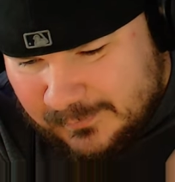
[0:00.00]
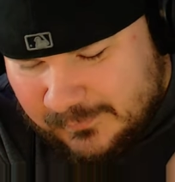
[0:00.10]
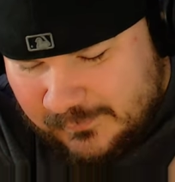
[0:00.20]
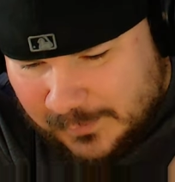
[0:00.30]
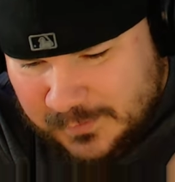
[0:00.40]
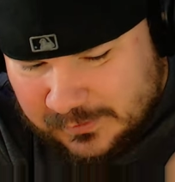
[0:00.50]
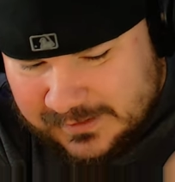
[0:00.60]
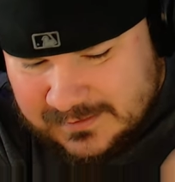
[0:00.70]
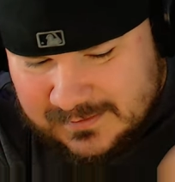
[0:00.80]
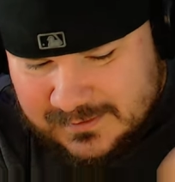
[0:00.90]
from
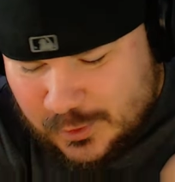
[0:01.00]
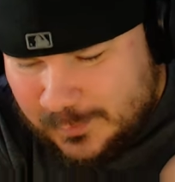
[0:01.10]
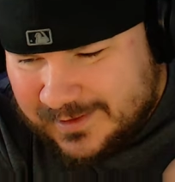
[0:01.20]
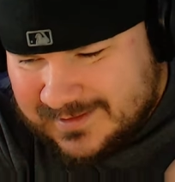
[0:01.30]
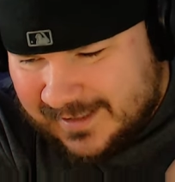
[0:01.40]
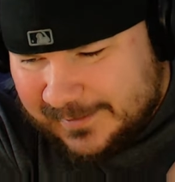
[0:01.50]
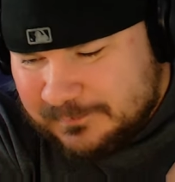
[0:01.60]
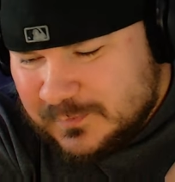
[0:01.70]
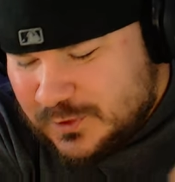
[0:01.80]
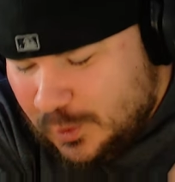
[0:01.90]
UNIS. Super excited.
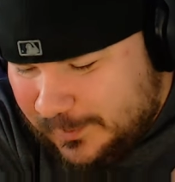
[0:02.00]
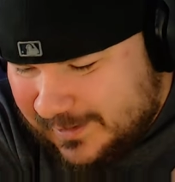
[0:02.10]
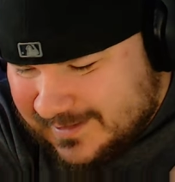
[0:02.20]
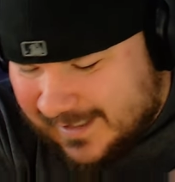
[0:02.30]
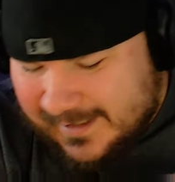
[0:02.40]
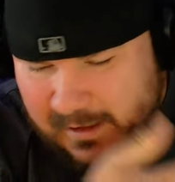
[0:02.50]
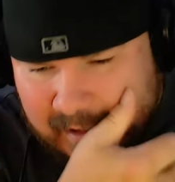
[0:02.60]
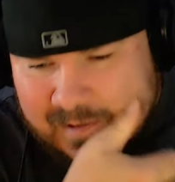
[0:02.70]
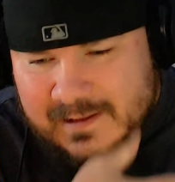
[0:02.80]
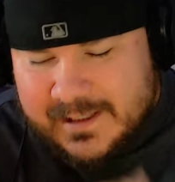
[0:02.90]
Super excited.
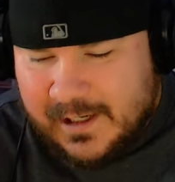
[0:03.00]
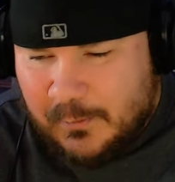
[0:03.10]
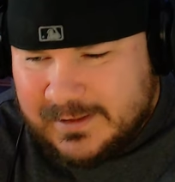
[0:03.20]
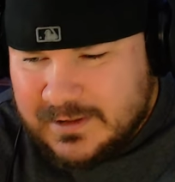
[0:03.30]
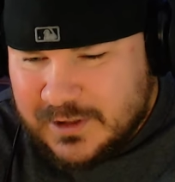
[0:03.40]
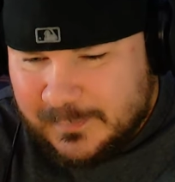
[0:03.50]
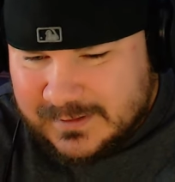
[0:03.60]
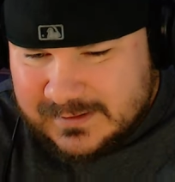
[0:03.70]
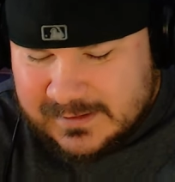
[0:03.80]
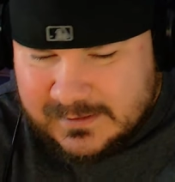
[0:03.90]
Cannot wait to jump
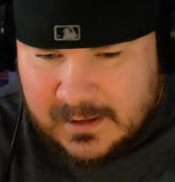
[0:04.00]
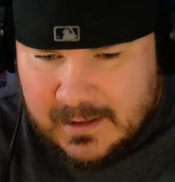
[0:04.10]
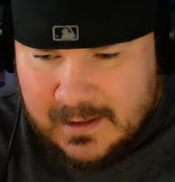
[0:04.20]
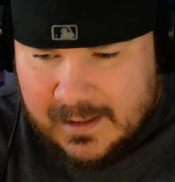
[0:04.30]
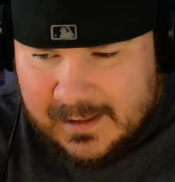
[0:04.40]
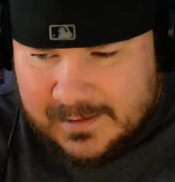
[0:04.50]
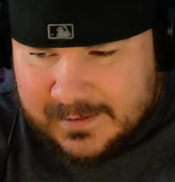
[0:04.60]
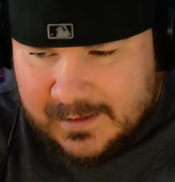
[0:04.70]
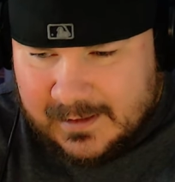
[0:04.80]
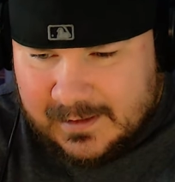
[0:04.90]
into this. And
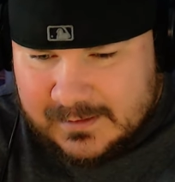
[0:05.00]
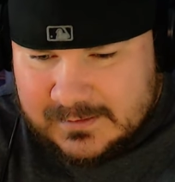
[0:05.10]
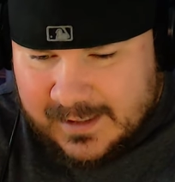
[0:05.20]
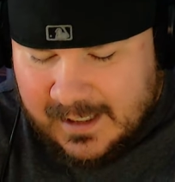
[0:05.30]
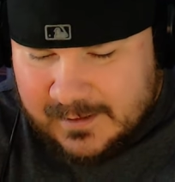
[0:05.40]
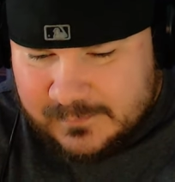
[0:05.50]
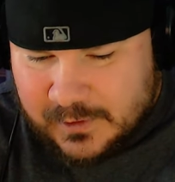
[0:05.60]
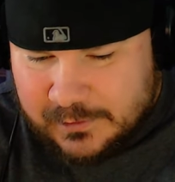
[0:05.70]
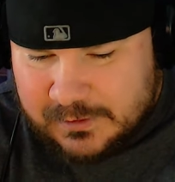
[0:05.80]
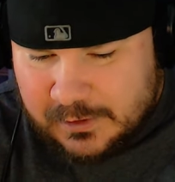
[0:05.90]
yeah, you
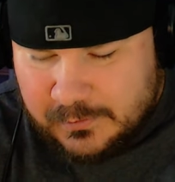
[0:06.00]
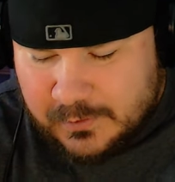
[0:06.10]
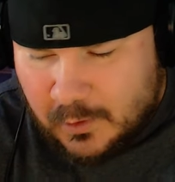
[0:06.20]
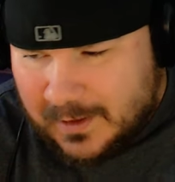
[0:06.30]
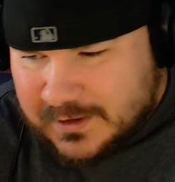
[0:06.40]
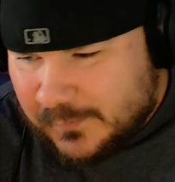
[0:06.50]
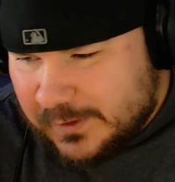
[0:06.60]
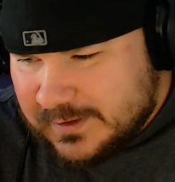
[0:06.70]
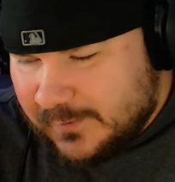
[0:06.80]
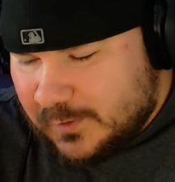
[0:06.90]
know what to do. Go watch it for
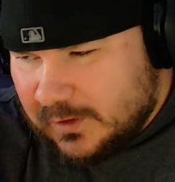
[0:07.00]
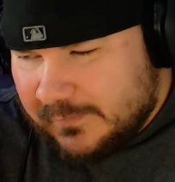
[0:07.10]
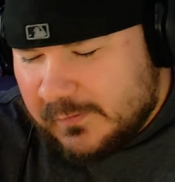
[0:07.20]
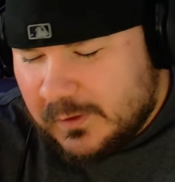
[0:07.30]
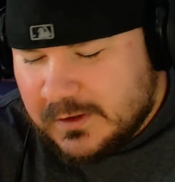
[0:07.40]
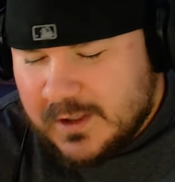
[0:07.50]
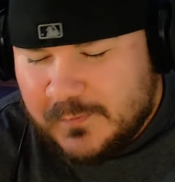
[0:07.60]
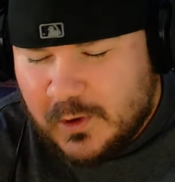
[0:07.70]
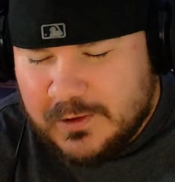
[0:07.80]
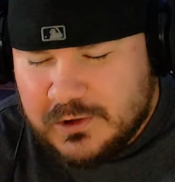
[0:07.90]
yourself. Go love it for yourself.
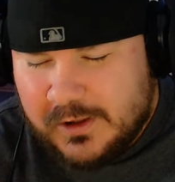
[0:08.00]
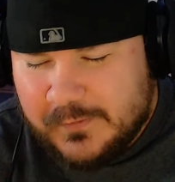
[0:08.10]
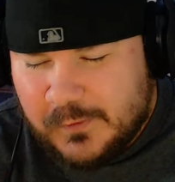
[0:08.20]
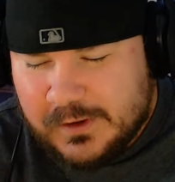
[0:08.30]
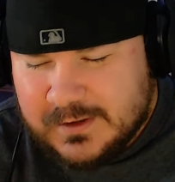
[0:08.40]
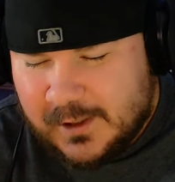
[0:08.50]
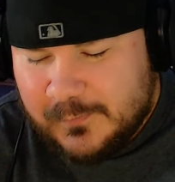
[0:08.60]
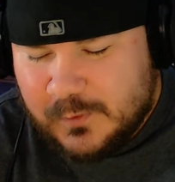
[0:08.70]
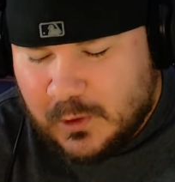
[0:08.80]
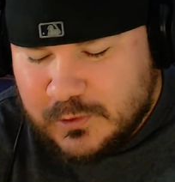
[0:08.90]
Go enjoy it for
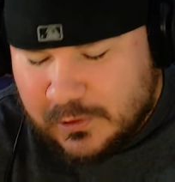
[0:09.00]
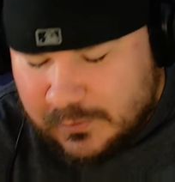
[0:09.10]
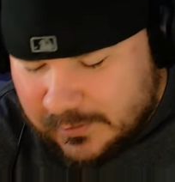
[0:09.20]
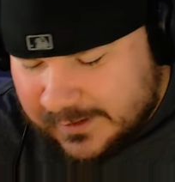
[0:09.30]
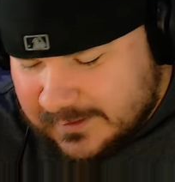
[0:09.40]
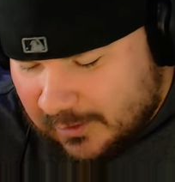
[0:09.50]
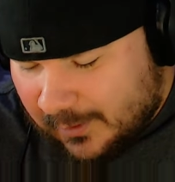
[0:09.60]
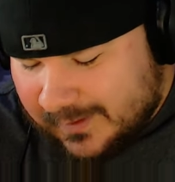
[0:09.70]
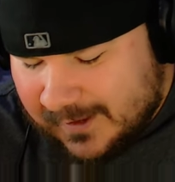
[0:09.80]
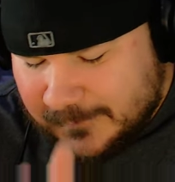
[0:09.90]
yourself. Go show UNIS all
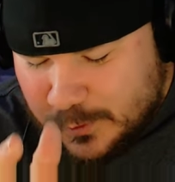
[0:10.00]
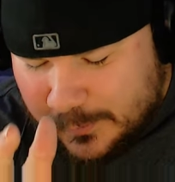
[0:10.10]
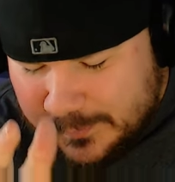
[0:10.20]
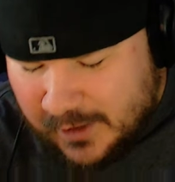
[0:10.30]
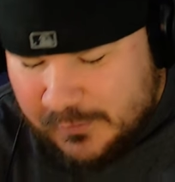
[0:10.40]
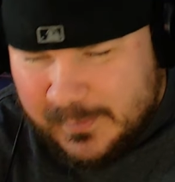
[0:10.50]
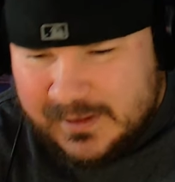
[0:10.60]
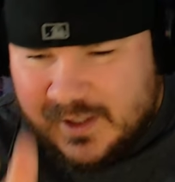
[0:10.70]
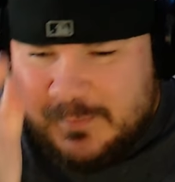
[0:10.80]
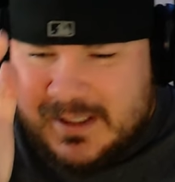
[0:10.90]
the love. Show them nothing but
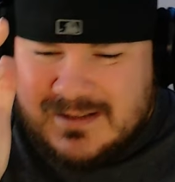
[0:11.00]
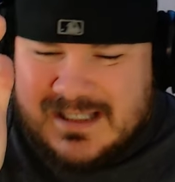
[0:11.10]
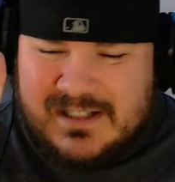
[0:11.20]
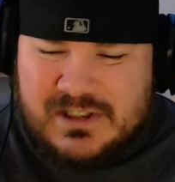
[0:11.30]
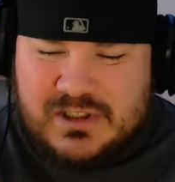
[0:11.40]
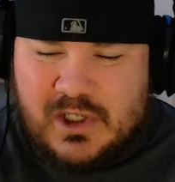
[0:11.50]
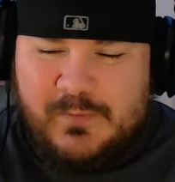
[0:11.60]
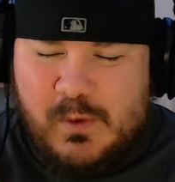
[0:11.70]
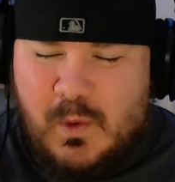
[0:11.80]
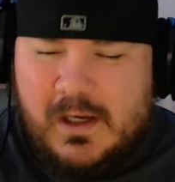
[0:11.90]
love because they deserve
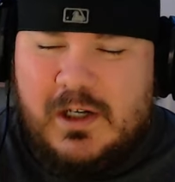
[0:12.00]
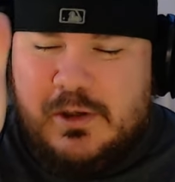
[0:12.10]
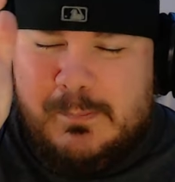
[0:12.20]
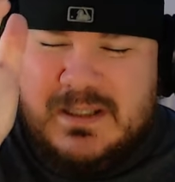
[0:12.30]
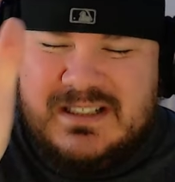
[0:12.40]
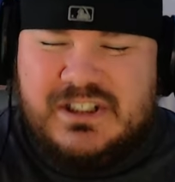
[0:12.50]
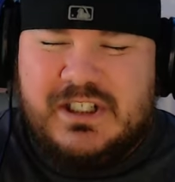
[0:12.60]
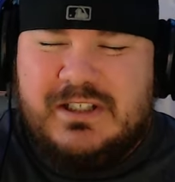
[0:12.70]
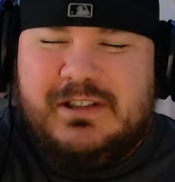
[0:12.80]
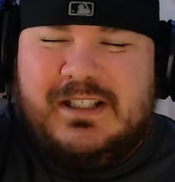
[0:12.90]
it 100
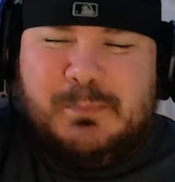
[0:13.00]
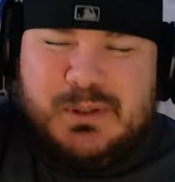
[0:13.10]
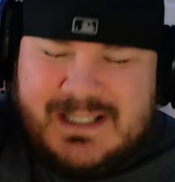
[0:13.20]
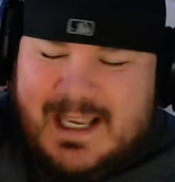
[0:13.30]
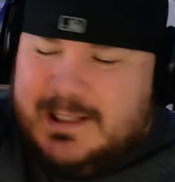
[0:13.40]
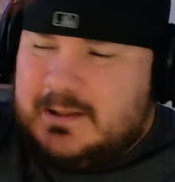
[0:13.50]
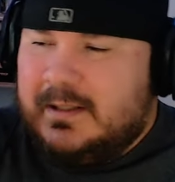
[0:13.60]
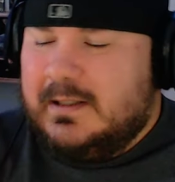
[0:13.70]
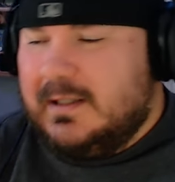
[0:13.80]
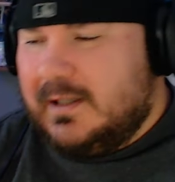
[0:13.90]
majillion percent.
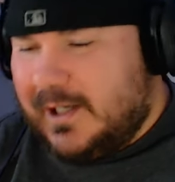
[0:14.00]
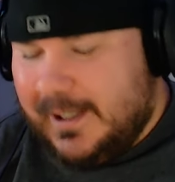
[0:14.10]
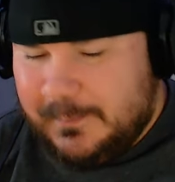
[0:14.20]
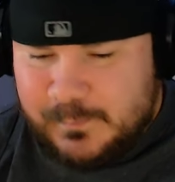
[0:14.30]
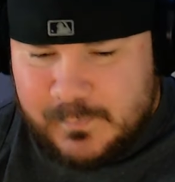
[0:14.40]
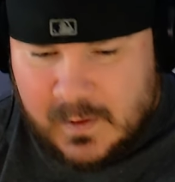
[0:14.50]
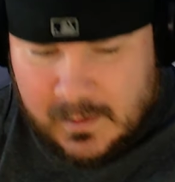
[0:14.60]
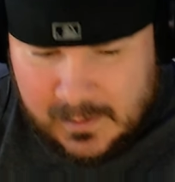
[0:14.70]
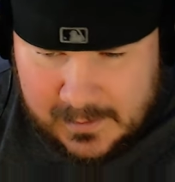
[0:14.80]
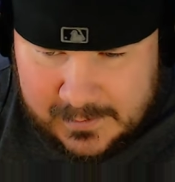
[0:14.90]
All right.
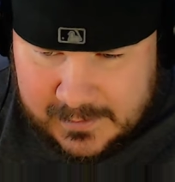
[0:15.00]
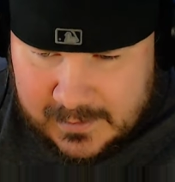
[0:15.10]
And